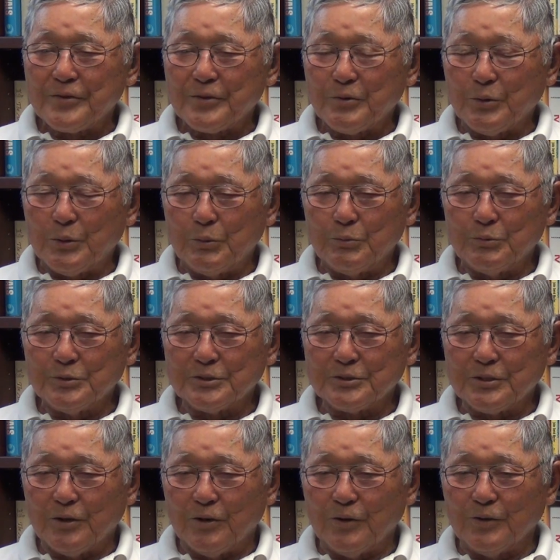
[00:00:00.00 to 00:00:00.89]
One was
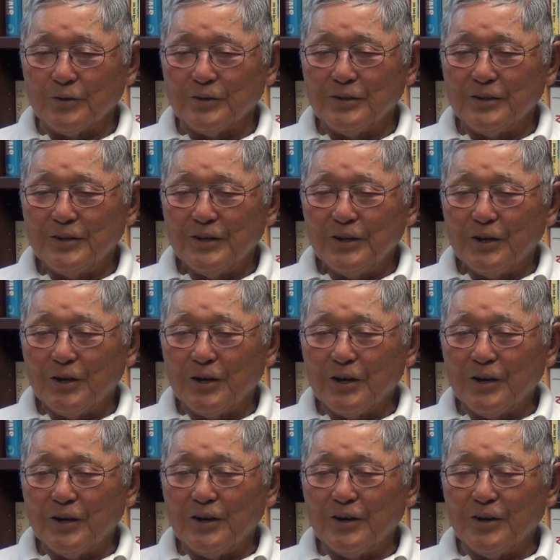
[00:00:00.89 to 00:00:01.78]
called
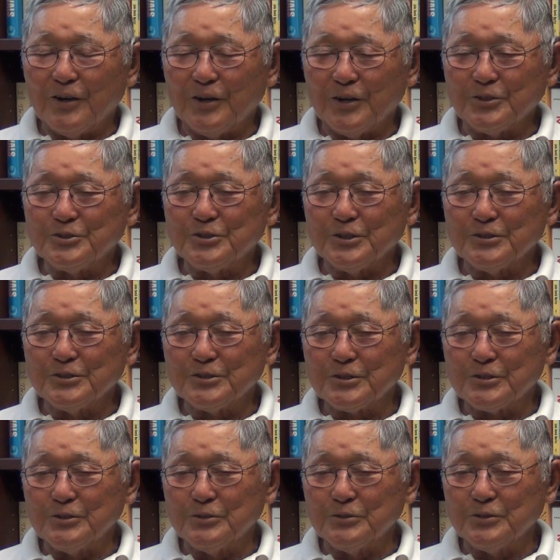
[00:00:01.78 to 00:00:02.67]
Hudson
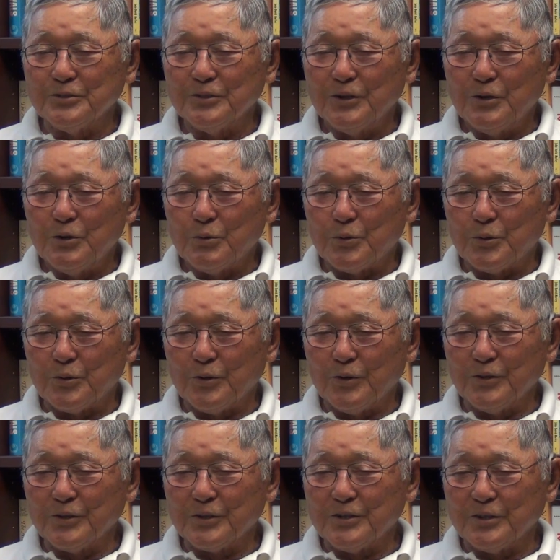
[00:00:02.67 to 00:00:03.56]
School, where
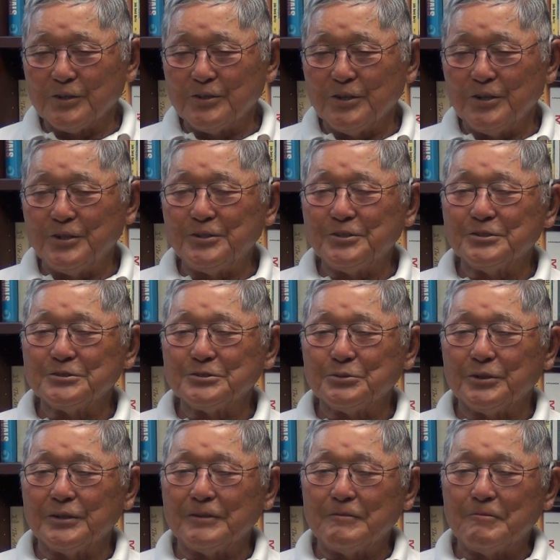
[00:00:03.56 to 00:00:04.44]
all the Caucasians
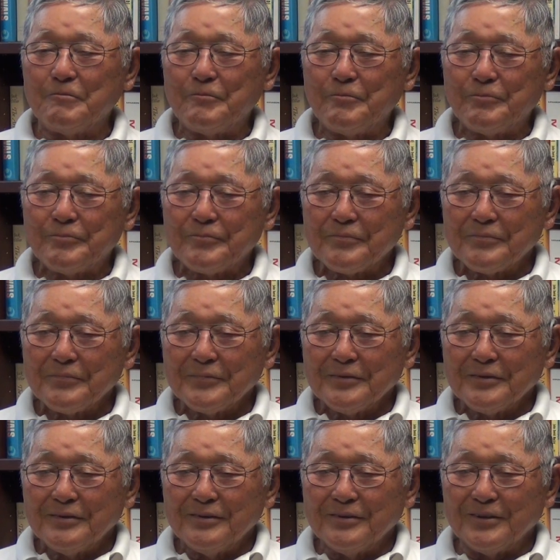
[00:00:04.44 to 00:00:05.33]
went,
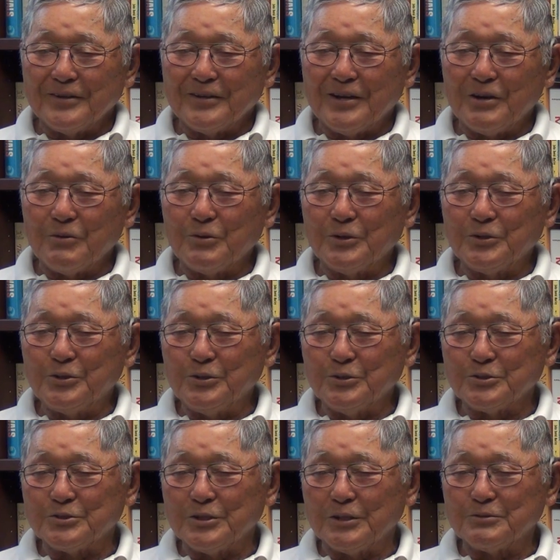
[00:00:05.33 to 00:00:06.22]
and I went
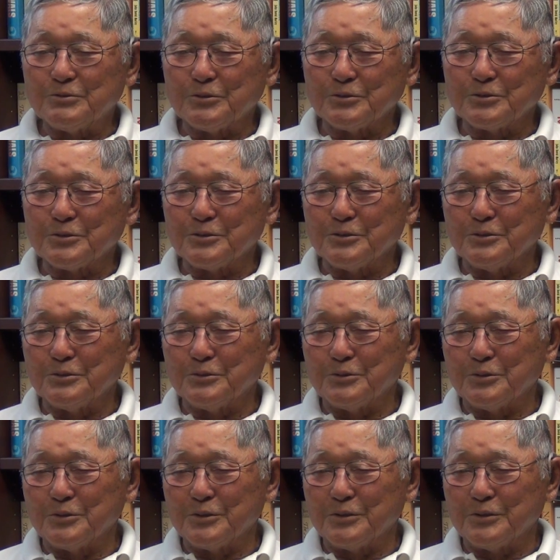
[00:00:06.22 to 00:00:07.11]
to Central
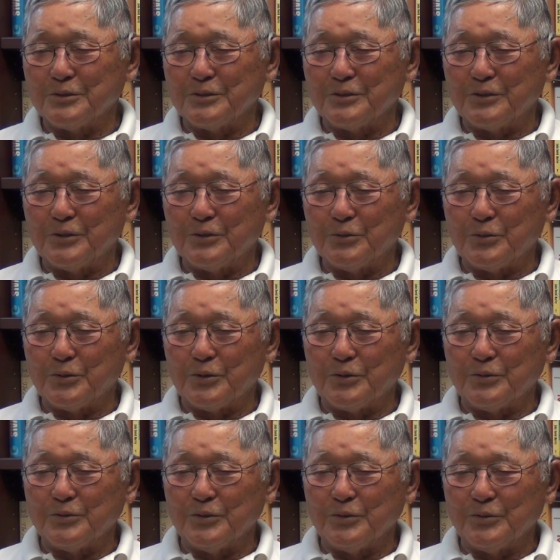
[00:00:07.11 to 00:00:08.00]
School,
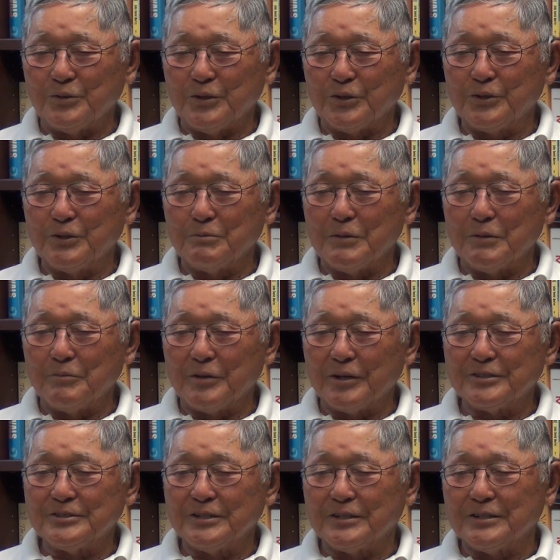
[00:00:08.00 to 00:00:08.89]
where nothing but
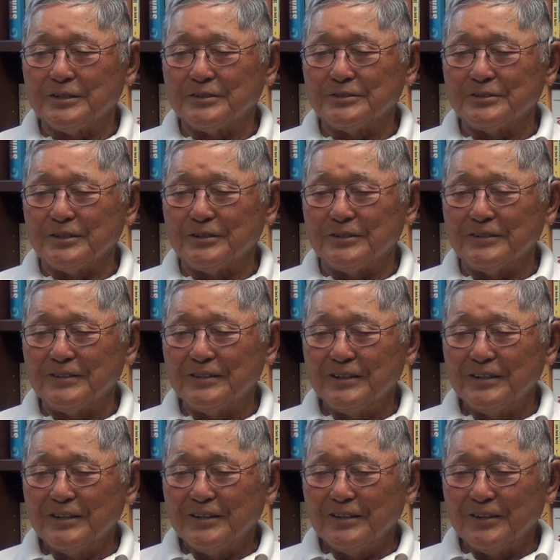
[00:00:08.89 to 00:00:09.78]
Mexicans and
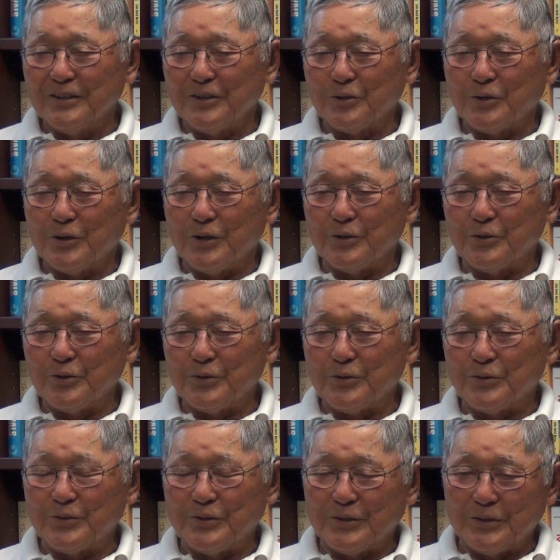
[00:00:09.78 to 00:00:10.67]

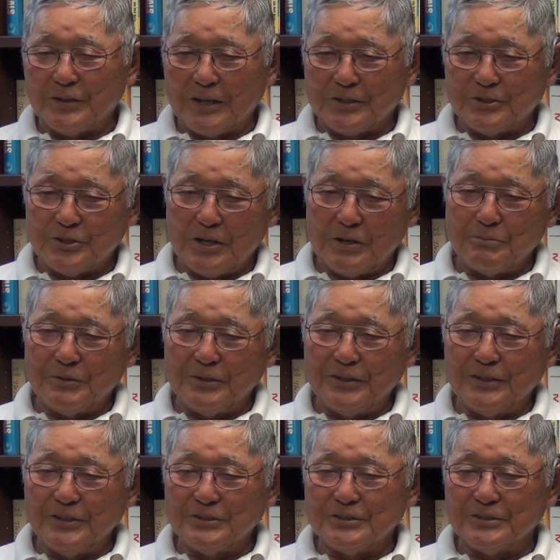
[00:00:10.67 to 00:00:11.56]
other like
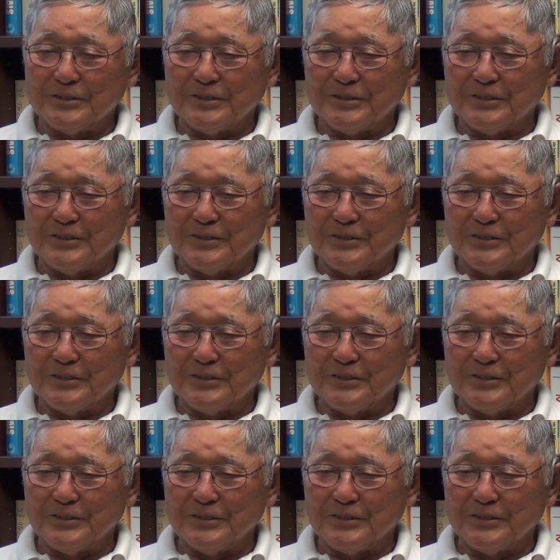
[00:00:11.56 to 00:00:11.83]
Japanese